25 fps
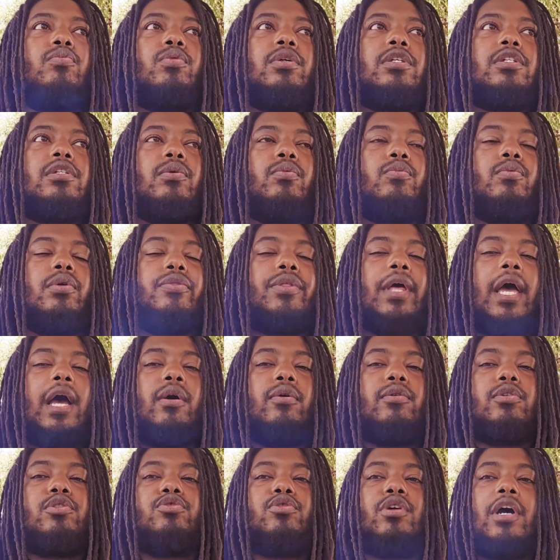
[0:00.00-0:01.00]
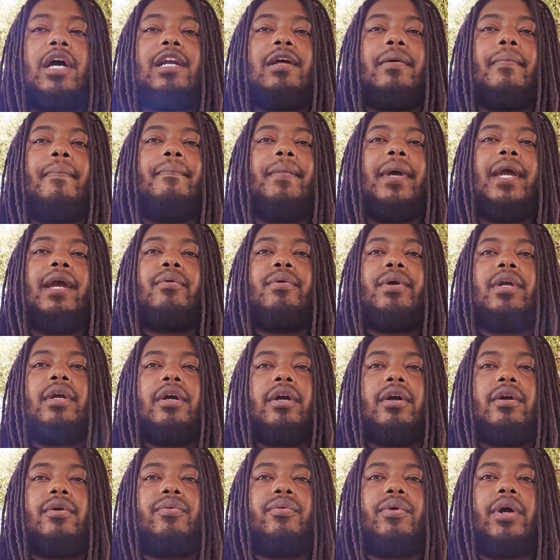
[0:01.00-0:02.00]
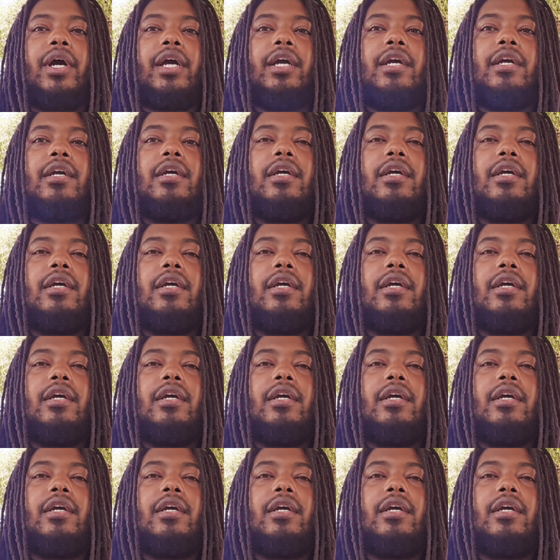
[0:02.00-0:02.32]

without trying to marry her, right?